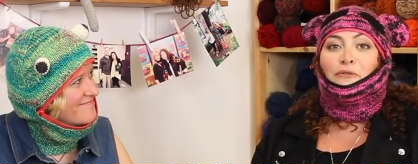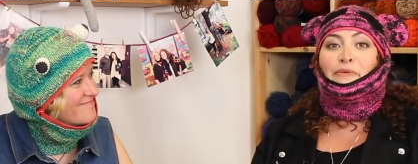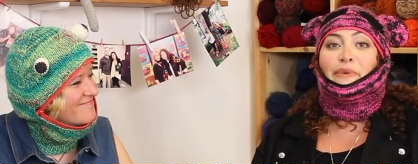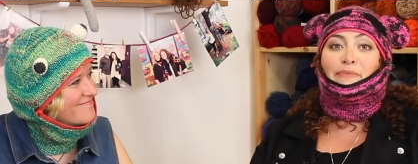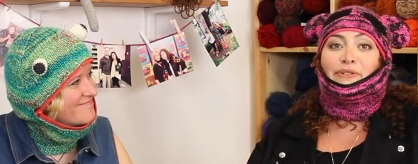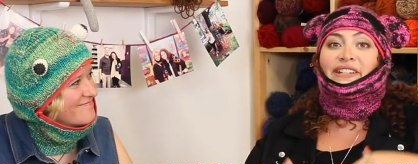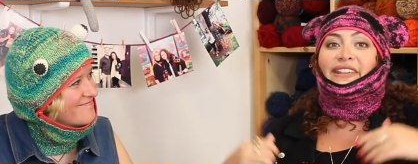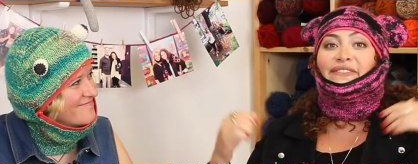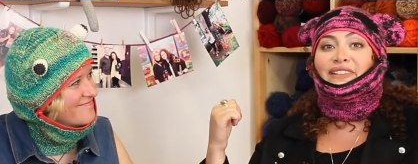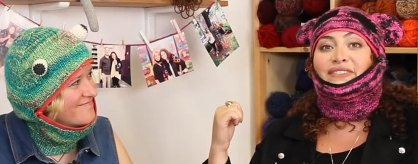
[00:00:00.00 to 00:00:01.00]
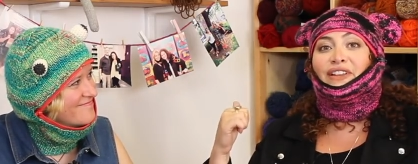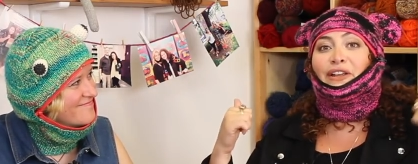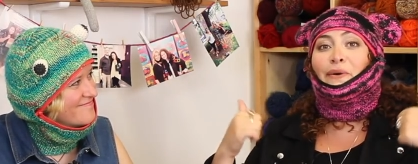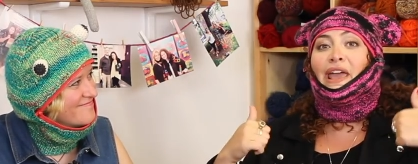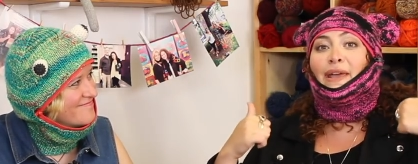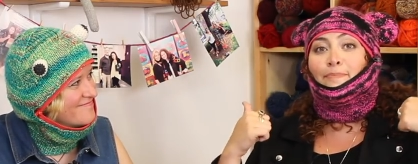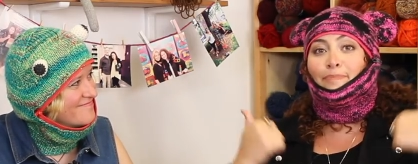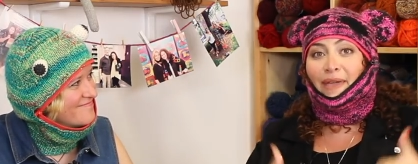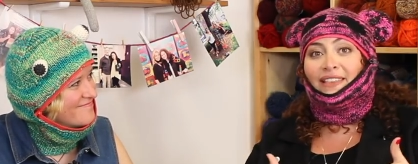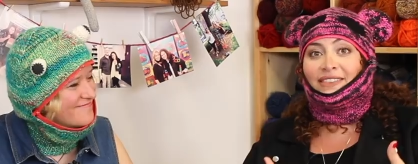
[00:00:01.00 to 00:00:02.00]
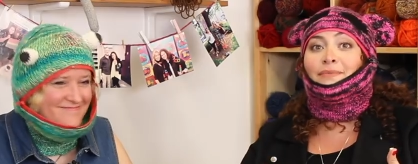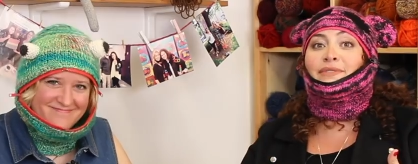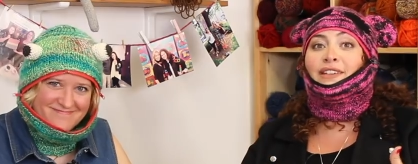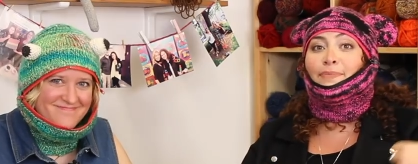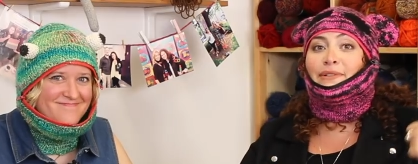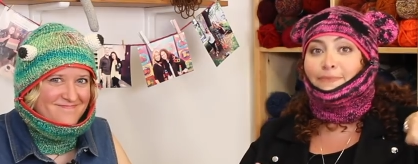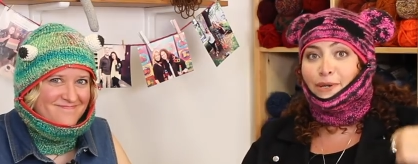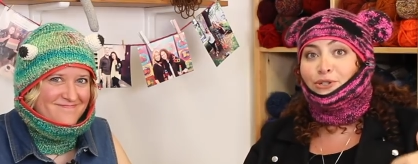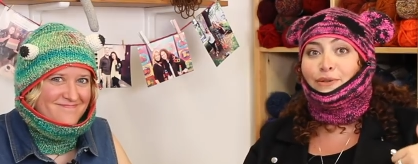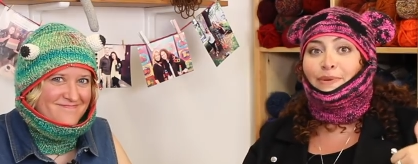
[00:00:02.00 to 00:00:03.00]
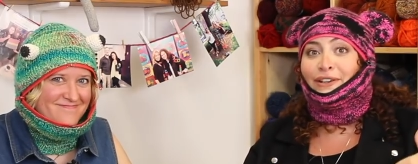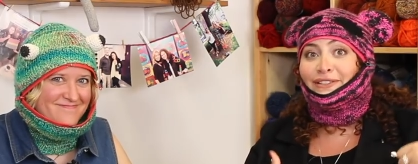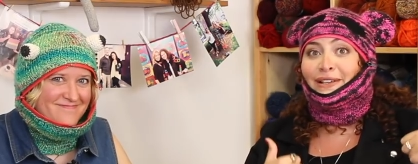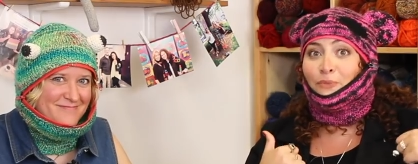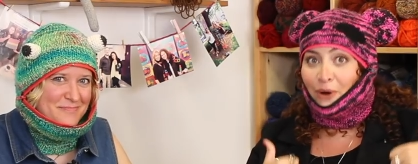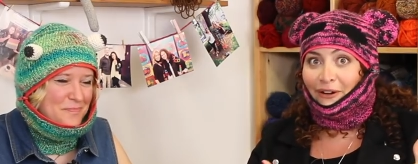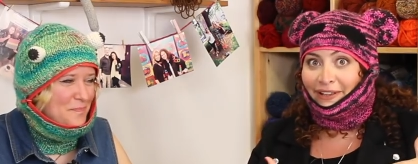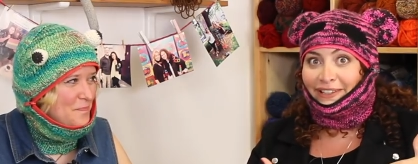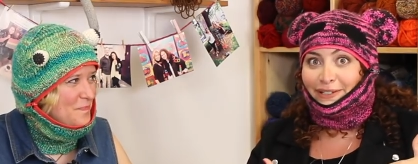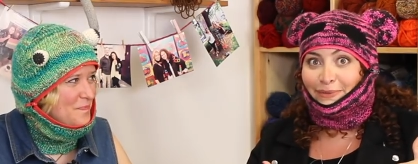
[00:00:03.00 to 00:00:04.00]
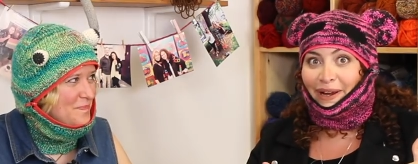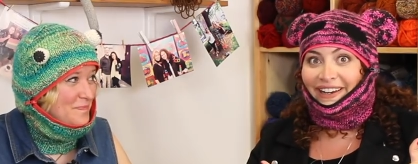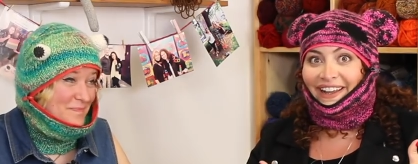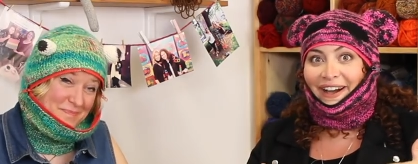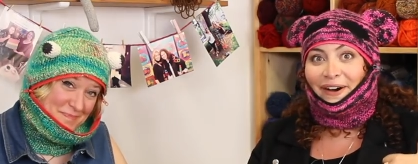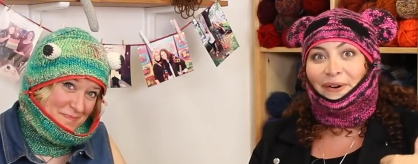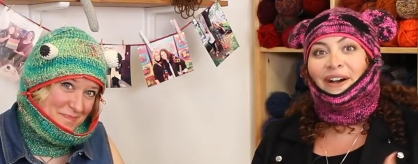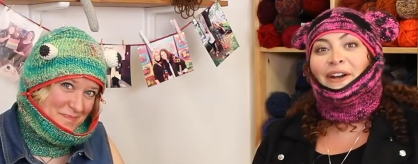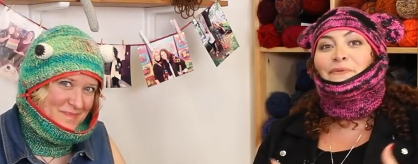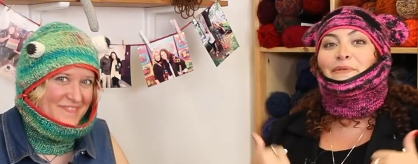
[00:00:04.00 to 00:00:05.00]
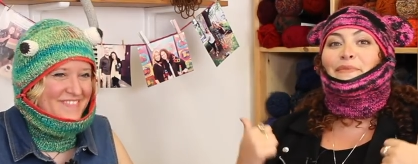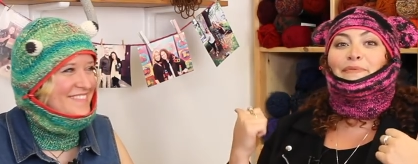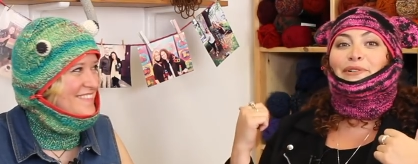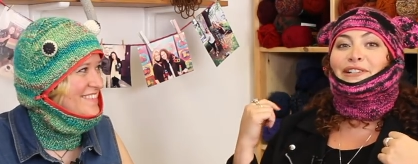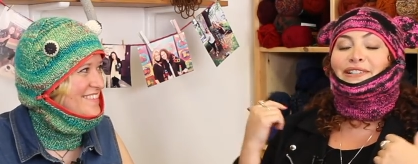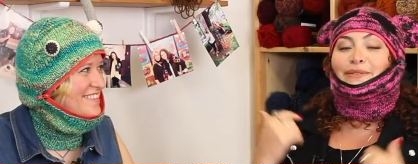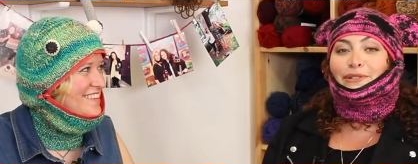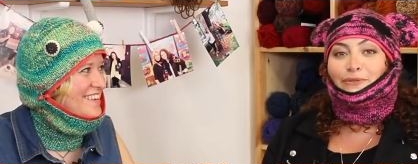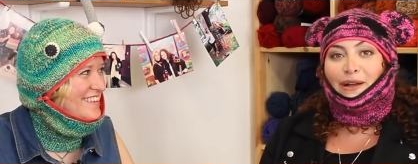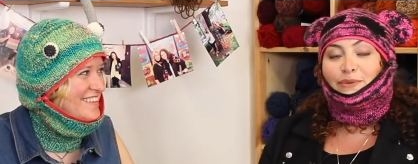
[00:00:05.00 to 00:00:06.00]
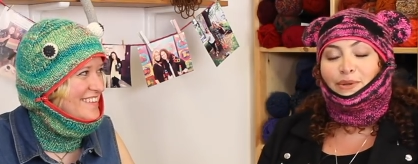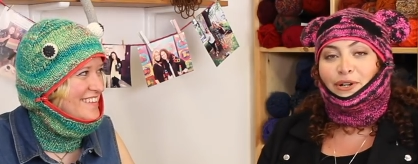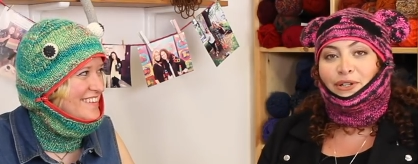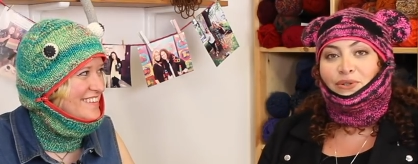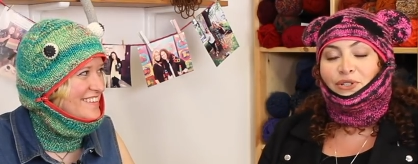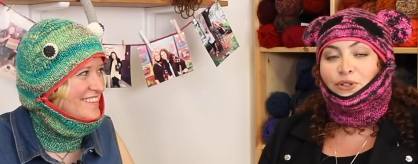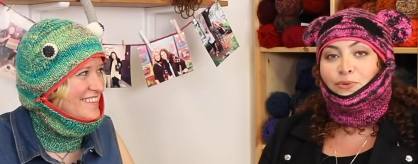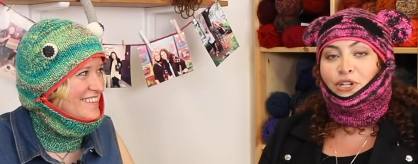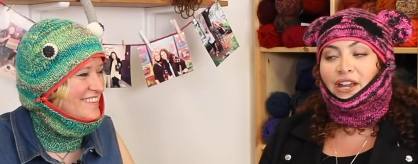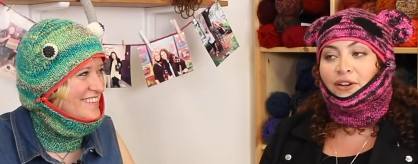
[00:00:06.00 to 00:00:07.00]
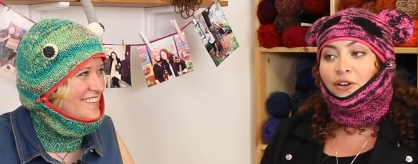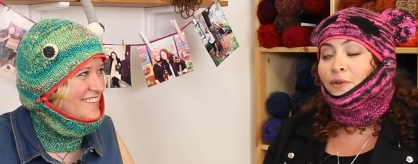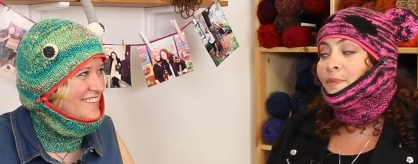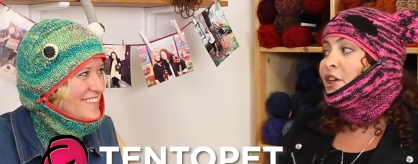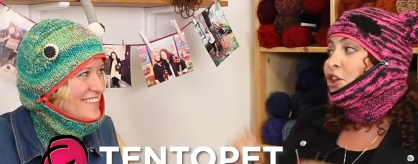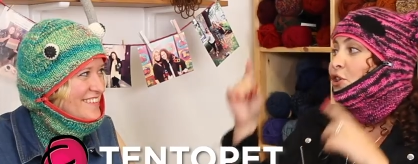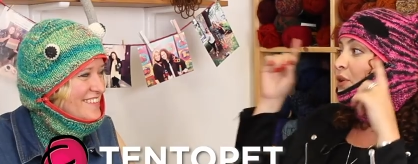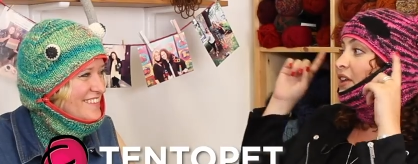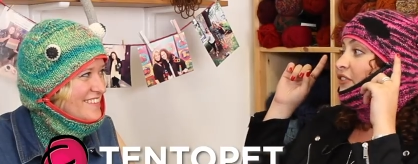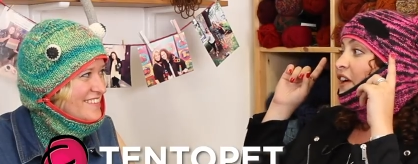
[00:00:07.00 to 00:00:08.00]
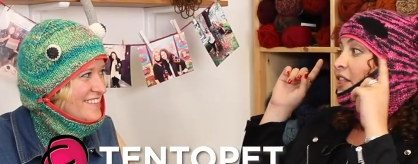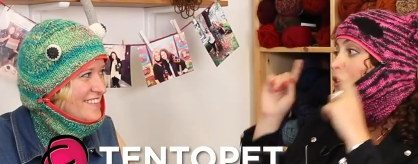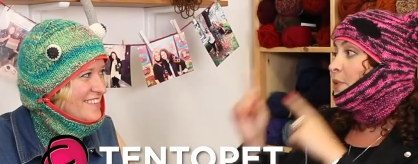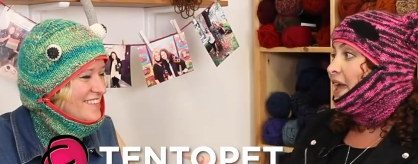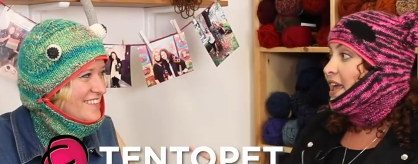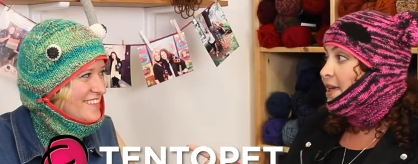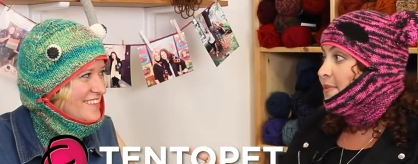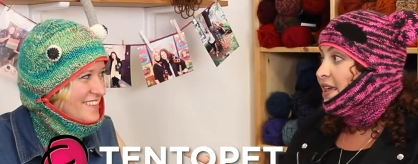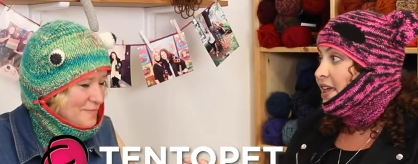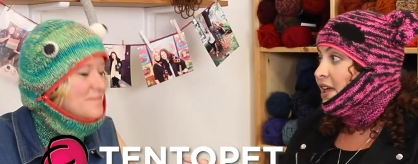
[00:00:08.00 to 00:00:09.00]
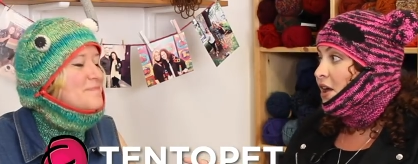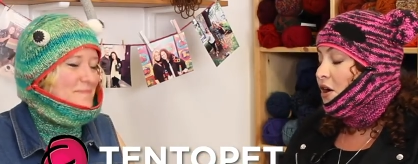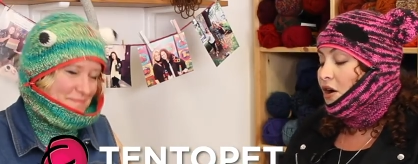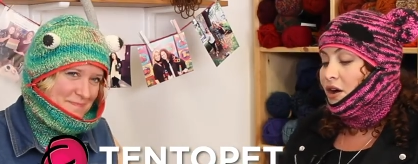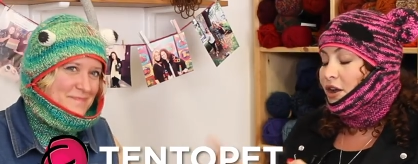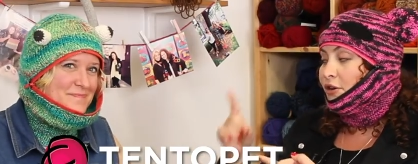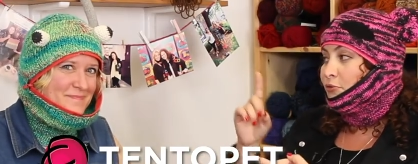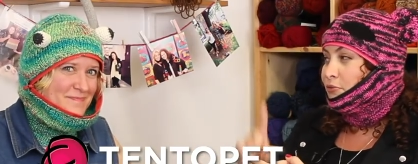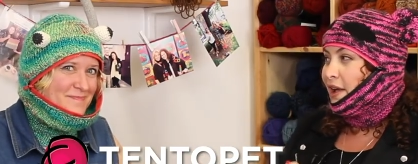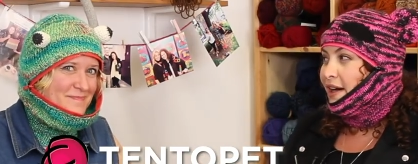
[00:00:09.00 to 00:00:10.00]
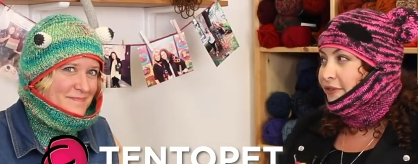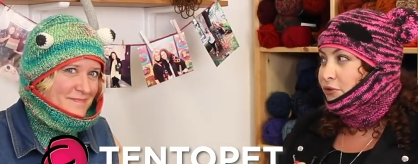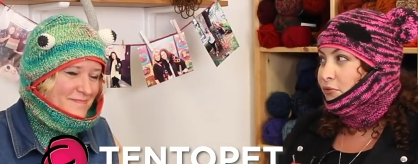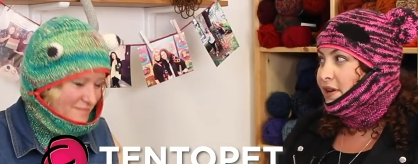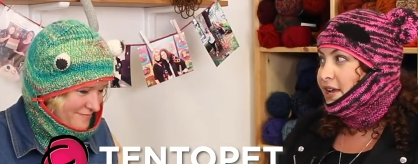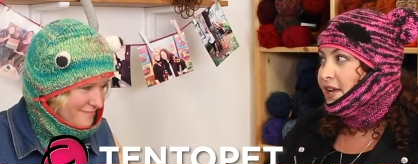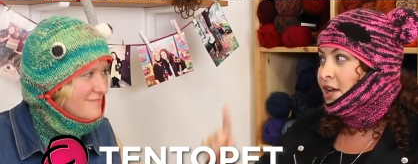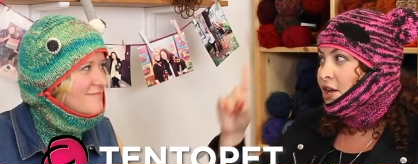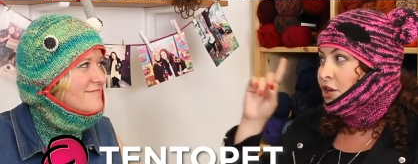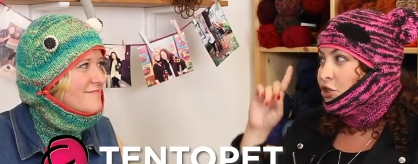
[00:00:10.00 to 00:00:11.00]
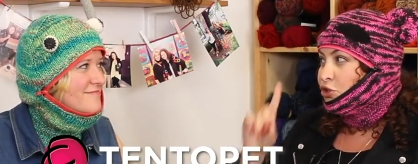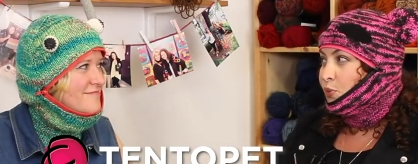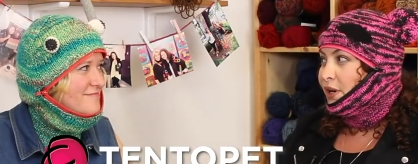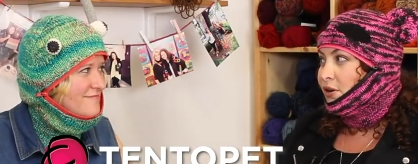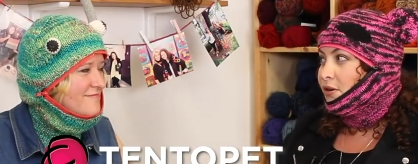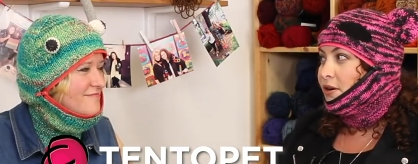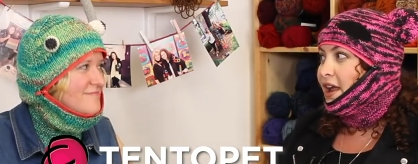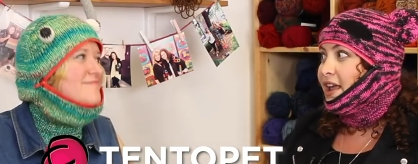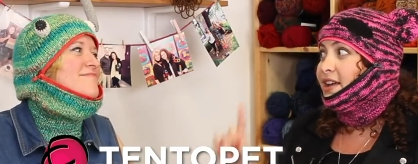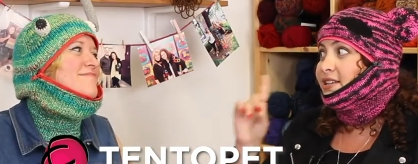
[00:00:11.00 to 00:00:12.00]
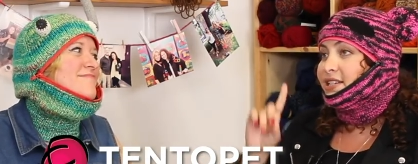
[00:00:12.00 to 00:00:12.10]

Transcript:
Speaker 1: Remember to give this video a big thumbs up, especially because I'm wearing this right now. Remember to subscribe to our YouTube channel. You can follow Amy on Ravelry, Twitter, and